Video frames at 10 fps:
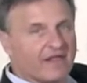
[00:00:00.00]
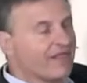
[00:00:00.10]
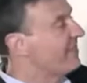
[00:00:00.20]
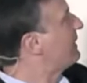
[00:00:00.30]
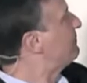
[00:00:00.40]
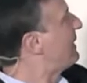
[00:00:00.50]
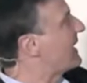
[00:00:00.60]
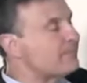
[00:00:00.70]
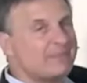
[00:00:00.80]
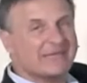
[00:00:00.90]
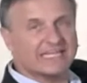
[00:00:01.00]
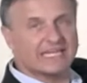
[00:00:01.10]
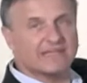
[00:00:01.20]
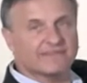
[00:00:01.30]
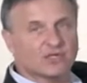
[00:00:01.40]
that by
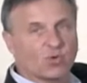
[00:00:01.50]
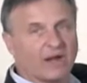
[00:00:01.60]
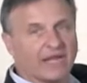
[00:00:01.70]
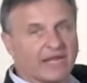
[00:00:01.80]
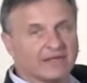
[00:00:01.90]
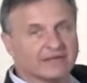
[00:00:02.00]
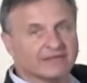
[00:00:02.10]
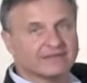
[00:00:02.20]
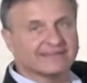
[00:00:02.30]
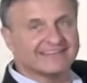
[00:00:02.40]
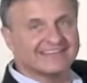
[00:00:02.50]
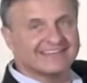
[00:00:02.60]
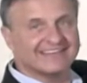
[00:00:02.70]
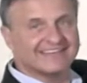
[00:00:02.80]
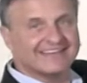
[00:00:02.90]
picking the grain,
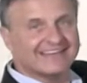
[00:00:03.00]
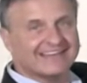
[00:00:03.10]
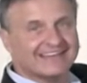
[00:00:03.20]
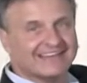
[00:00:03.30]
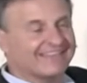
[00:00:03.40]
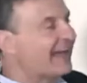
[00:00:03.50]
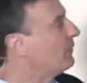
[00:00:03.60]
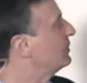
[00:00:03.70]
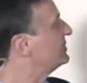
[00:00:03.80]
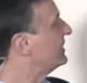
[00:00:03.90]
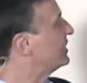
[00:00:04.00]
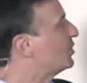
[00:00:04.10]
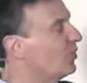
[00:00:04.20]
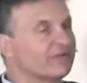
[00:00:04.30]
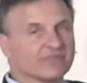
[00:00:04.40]
that was
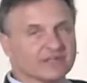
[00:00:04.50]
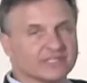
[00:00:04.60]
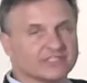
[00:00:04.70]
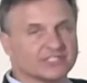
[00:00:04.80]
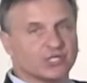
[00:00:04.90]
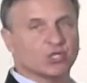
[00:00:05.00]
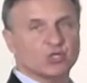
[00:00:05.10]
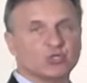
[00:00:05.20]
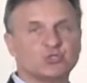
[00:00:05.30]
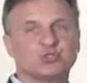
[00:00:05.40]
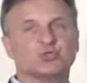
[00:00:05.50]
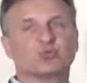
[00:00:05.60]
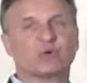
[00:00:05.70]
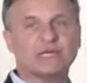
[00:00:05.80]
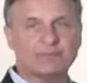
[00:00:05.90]
equivalent to
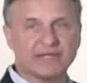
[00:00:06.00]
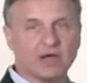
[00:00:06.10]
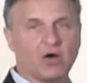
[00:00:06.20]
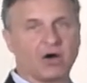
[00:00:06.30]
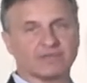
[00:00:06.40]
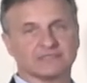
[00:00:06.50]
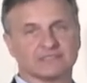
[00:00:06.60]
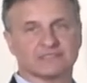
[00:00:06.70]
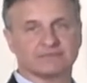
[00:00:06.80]
reaping a harvest.